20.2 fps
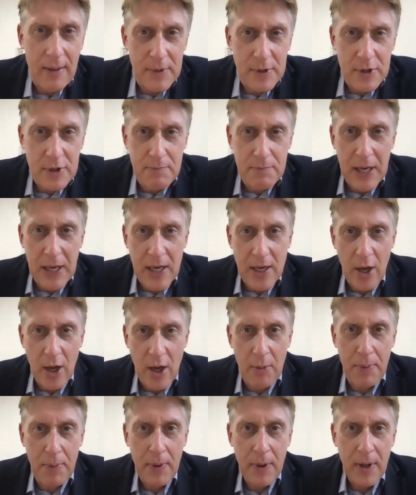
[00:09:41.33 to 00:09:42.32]
speed
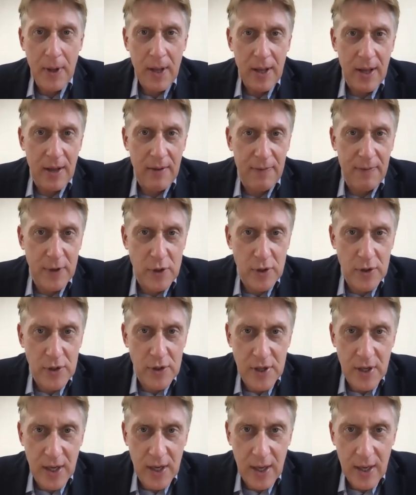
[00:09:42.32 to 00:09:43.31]
up
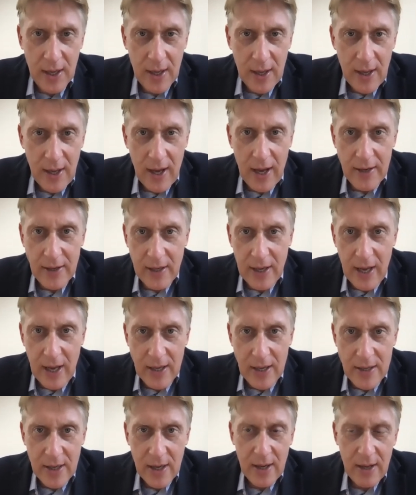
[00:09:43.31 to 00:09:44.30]
efficiency and
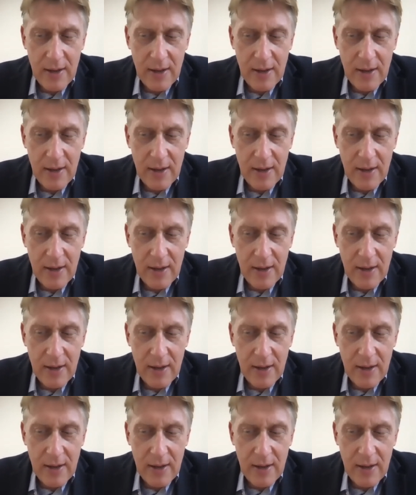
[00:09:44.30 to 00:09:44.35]
get